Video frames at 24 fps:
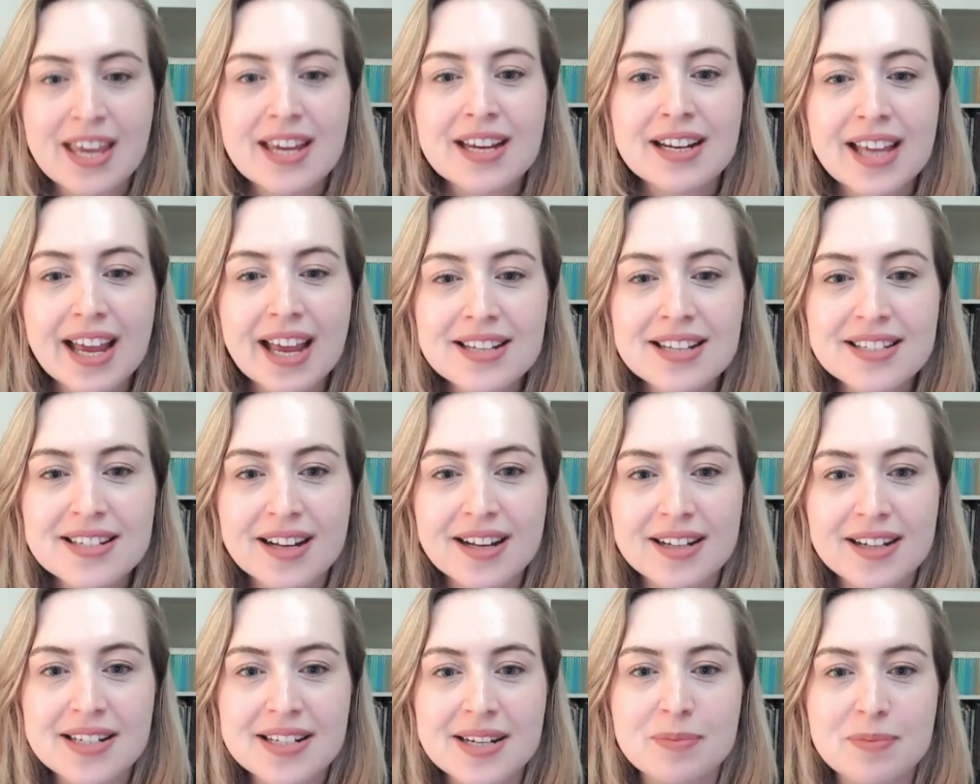Get
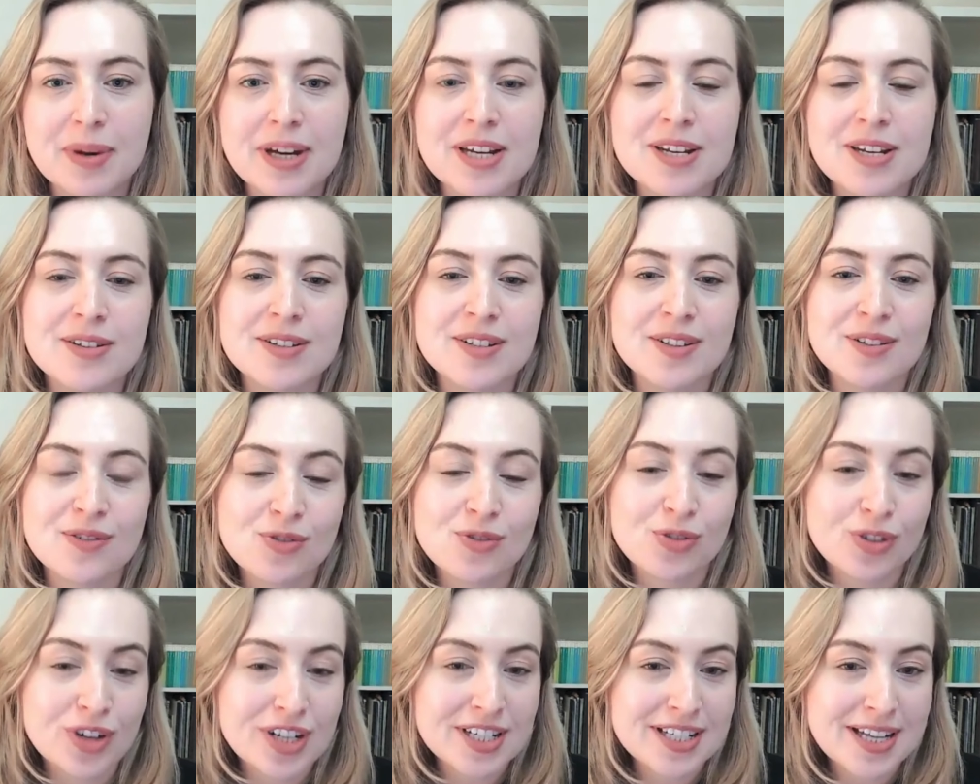started by using the
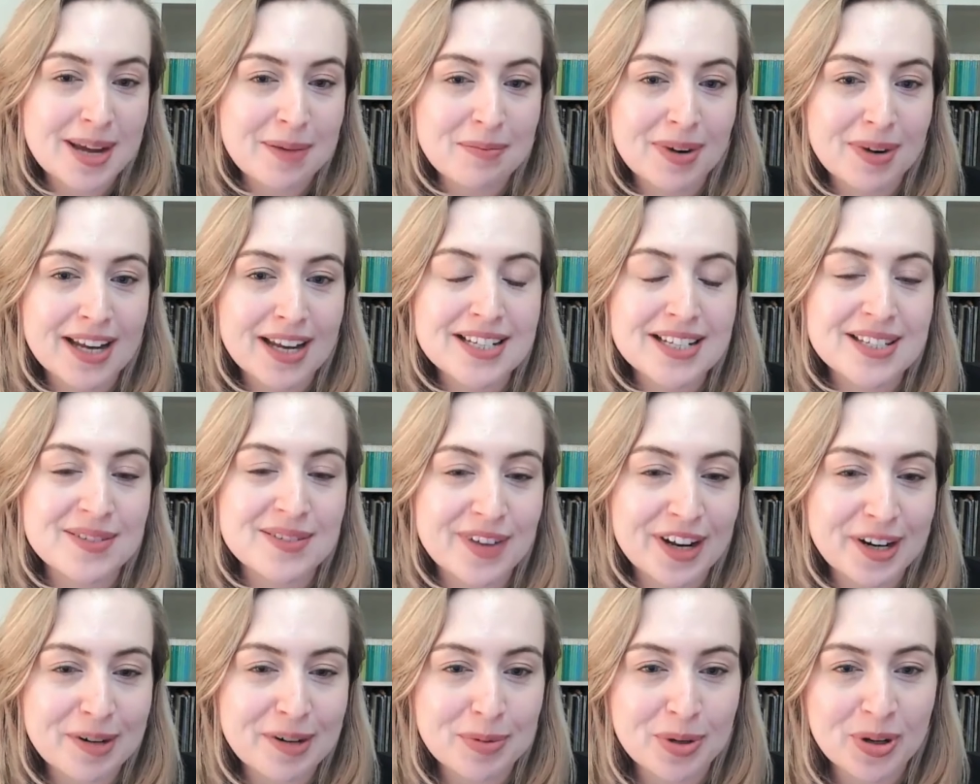free templates
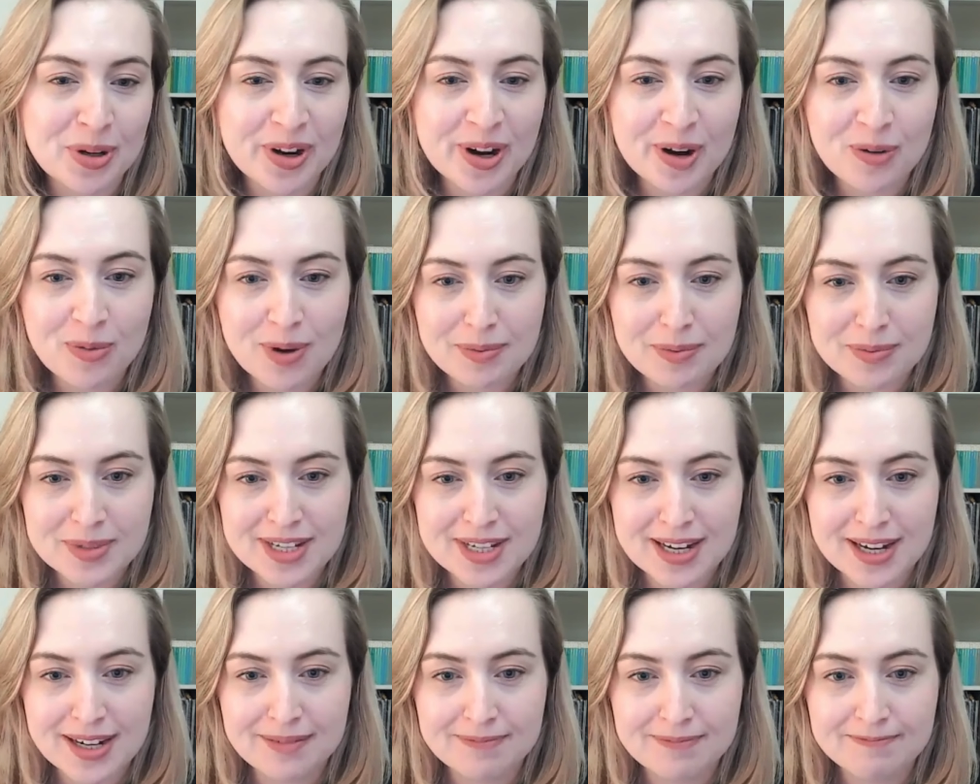available on our
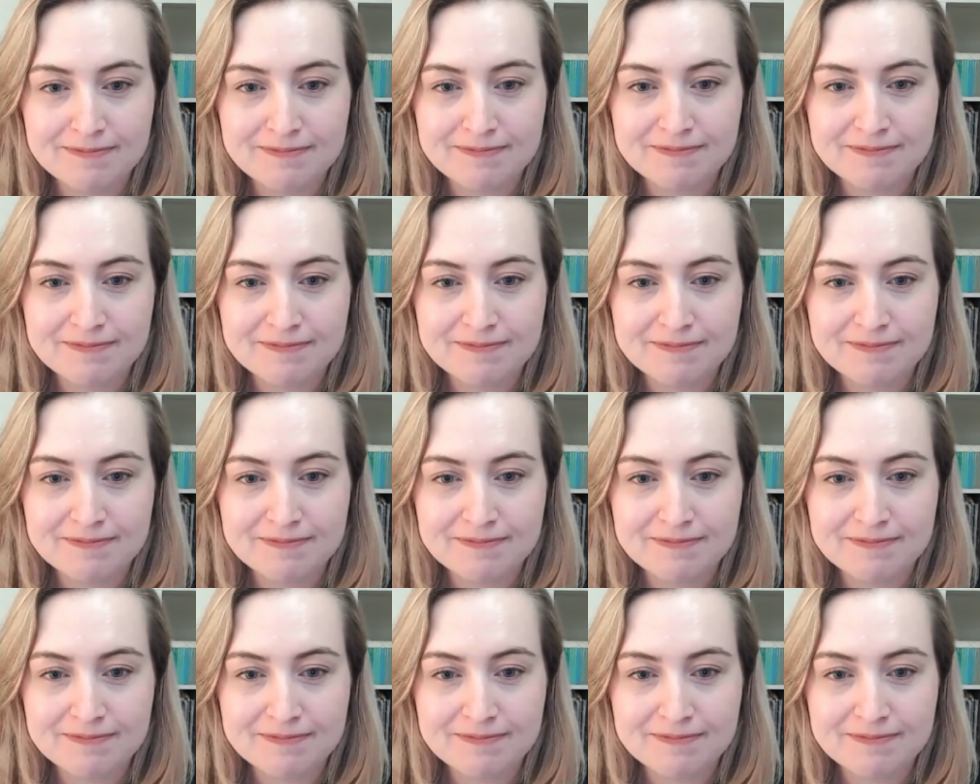website.